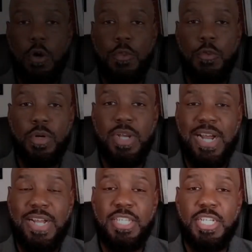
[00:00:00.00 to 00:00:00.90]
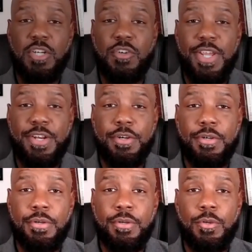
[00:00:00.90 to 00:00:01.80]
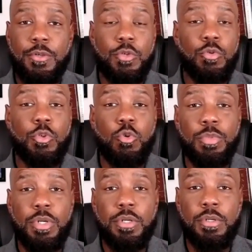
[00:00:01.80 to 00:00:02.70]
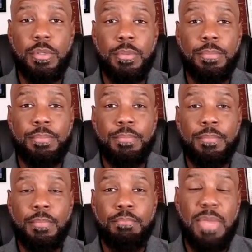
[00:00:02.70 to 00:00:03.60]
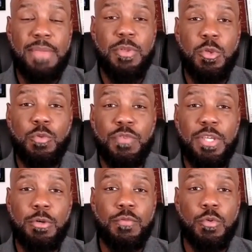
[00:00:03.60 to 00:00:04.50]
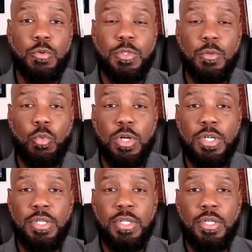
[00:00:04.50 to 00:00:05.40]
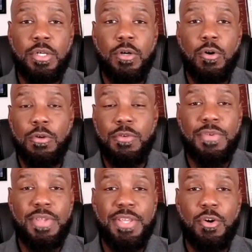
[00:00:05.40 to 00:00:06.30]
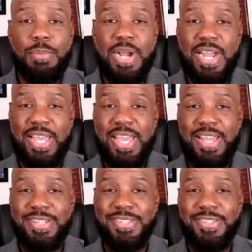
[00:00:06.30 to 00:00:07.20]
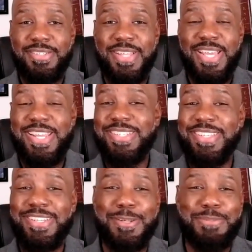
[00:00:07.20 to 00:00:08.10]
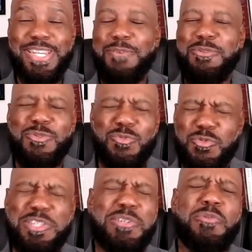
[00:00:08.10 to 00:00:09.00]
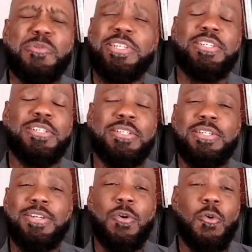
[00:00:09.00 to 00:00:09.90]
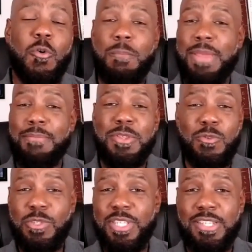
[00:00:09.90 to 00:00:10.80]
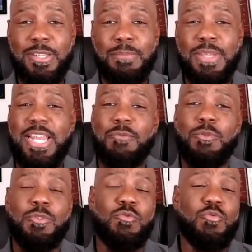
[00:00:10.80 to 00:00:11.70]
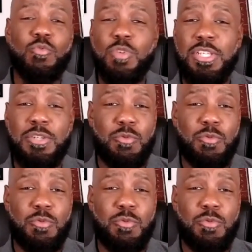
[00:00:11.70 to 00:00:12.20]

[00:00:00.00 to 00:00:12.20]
Are you a content creator, YouTuber? Maybe you've interviewed someone on your video podcast and they said something that was really, really good, or maybe you said something that was really,